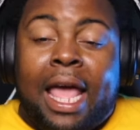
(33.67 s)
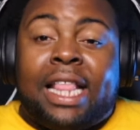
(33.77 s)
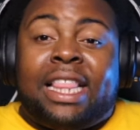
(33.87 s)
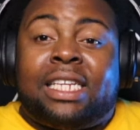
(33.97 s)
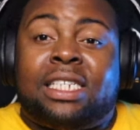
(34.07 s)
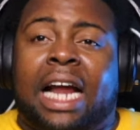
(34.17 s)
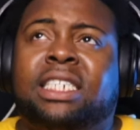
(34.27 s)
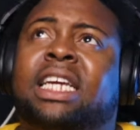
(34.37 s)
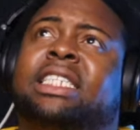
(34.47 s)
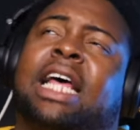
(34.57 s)
This is
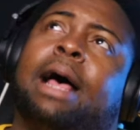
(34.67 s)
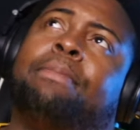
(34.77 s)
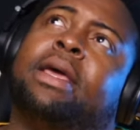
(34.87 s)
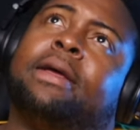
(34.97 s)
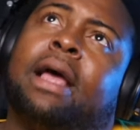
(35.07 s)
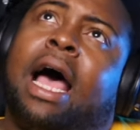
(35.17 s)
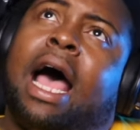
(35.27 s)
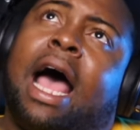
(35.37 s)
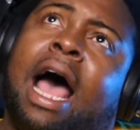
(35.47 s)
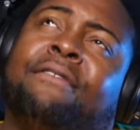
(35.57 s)
actually a topic
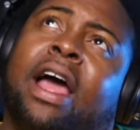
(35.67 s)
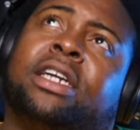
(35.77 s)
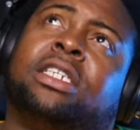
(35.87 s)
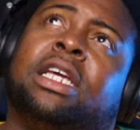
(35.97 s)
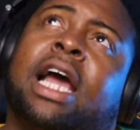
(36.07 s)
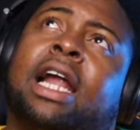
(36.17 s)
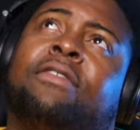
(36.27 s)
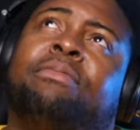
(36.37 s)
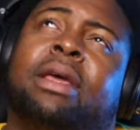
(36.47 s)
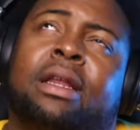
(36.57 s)
I've actually kind
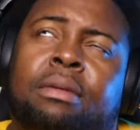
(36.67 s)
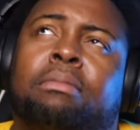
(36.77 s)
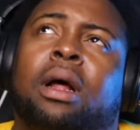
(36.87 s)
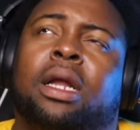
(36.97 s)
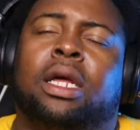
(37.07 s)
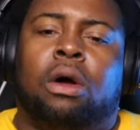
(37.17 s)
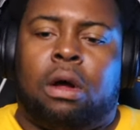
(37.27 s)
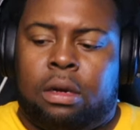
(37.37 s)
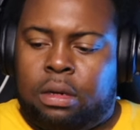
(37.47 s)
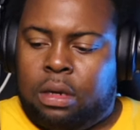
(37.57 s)
of been mulling
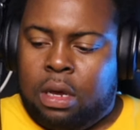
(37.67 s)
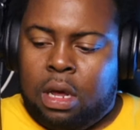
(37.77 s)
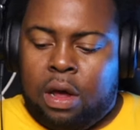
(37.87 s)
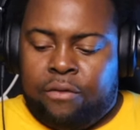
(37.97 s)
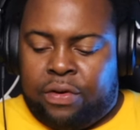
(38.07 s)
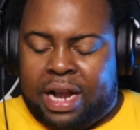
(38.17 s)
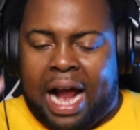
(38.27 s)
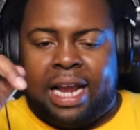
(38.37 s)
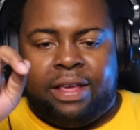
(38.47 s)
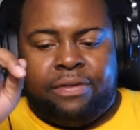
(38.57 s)
on for
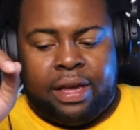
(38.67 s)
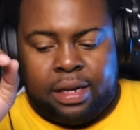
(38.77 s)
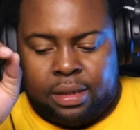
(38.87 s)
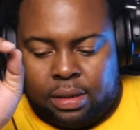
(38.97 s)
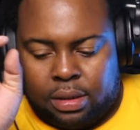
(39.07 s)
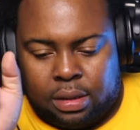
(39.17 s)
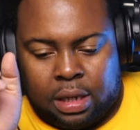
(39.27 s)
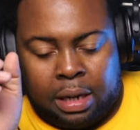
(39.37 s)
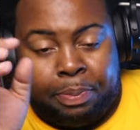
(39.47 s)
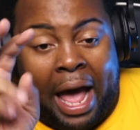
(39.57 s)
not even
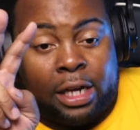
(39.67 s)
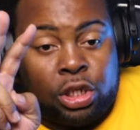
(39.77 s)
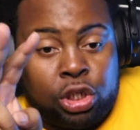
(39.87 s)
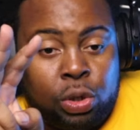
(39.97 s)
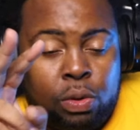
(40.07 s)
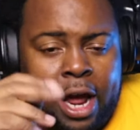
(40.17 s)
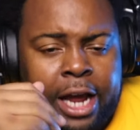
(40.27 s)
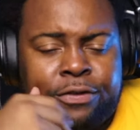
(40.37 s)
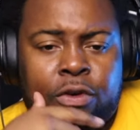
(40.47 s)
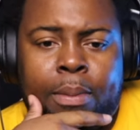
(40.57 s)
the past 2
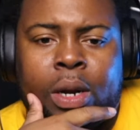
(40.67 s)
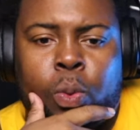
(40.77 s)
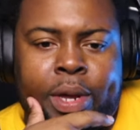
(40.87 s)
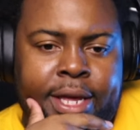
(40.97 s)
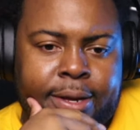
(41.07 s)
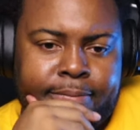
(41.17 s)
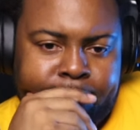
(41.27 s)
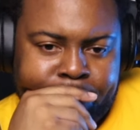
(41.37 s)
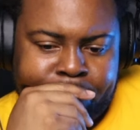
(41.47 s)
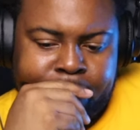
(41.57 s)
days, for about a week.
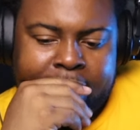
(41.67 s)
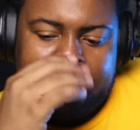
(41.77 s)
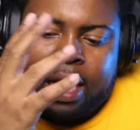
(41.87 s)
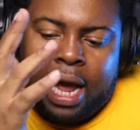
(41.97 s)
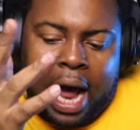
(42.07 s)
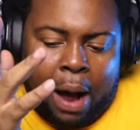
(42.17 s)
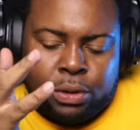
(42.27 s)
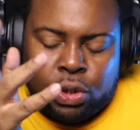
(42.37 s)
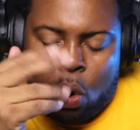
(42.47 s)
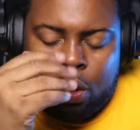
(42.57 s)
I was
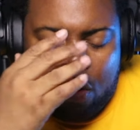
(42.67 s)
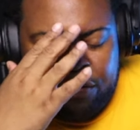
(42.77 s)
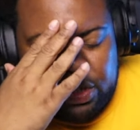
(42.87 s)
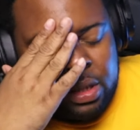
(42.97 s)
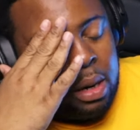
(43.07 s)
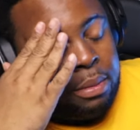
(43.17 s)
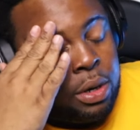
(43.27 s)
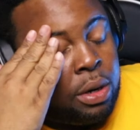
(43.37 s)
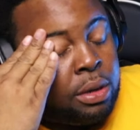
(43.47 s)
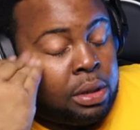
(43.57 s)
going over some
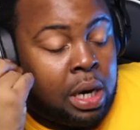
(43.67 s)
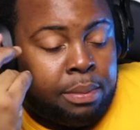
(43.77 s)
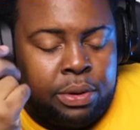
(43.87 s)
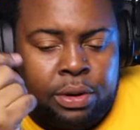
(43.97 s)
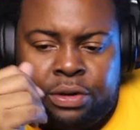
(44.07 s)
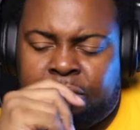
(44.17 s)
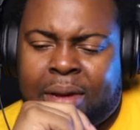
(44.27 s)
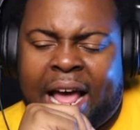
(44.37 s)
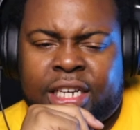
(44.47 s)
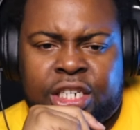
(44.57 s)
numbers from
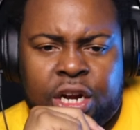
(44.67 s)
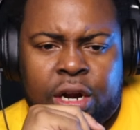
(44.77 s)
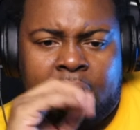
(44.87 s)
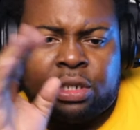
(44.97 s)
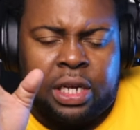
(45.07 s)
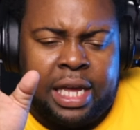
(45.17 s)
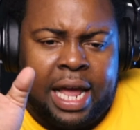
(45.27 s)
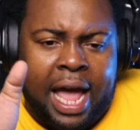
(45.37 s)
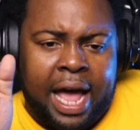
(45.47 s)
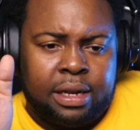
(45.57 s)
last year, and I was looking
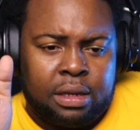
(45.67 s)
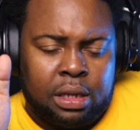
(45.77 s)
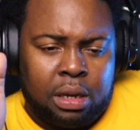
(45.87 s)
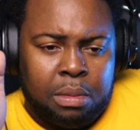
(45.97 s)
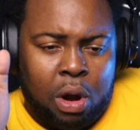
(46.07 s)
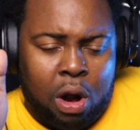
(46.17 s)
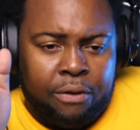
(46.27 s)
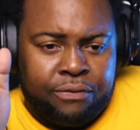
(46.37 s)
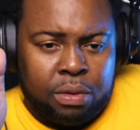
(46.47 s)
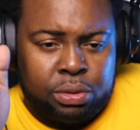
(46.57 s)
at Lamar
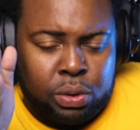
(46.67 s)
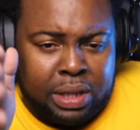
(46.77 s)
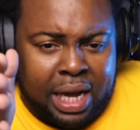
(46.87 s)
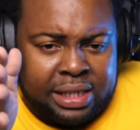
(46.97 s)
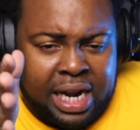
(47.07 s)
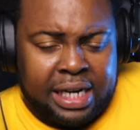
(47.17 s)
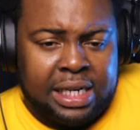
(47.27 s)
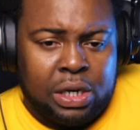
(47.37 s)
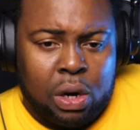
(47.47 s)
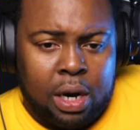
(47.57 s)
from
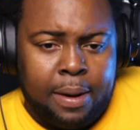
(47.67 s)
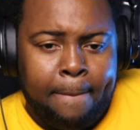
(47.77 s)
2019 on,